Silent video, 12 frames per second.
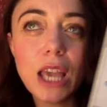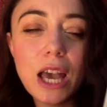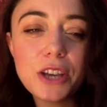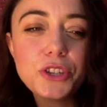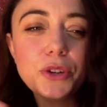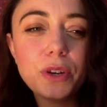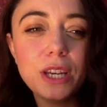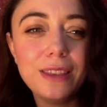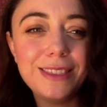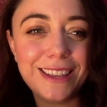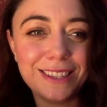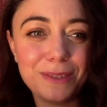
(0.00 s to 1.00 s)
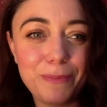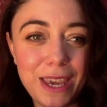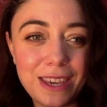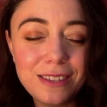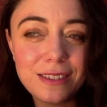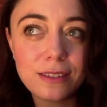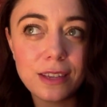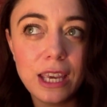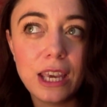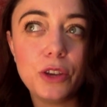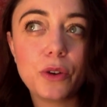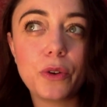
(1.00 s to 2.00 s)
As you create that space,
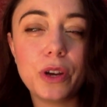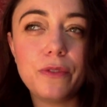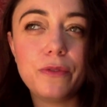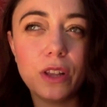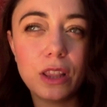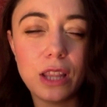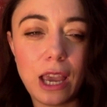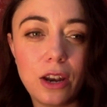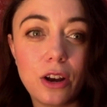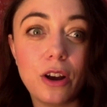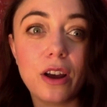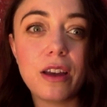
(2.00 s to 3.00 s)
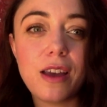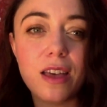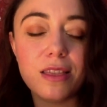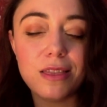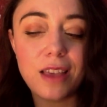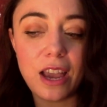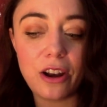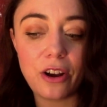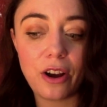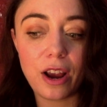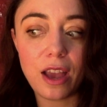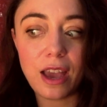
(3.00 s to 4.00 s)
you're going to feel lighter and
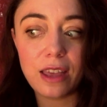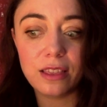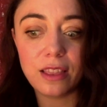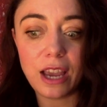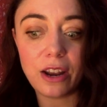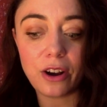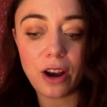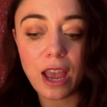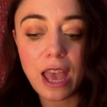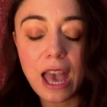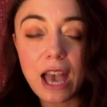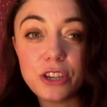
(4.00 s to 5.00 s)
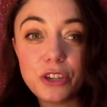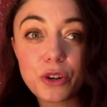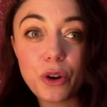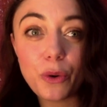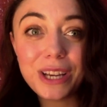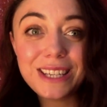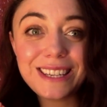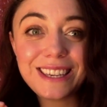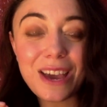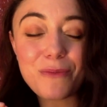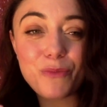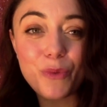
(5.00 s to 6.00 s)
lighter and lighter and you're going to
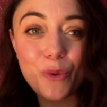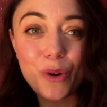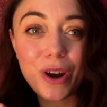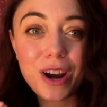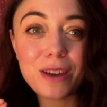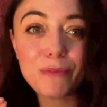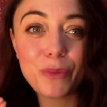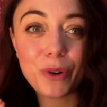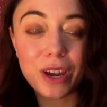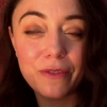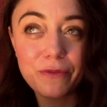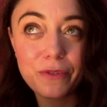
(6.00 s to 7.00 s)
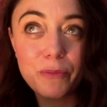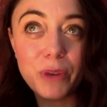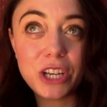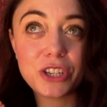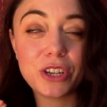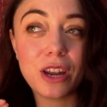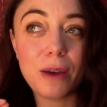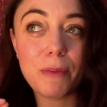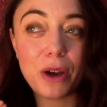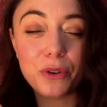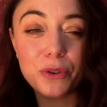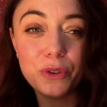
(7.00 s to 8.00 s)
get more and more information
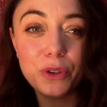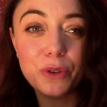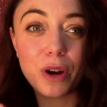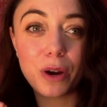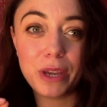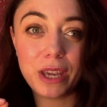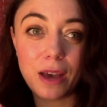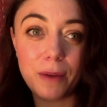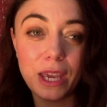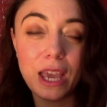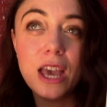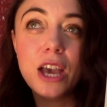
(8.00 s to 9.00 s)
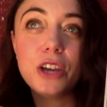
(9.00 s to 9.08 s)
about who you are becoming.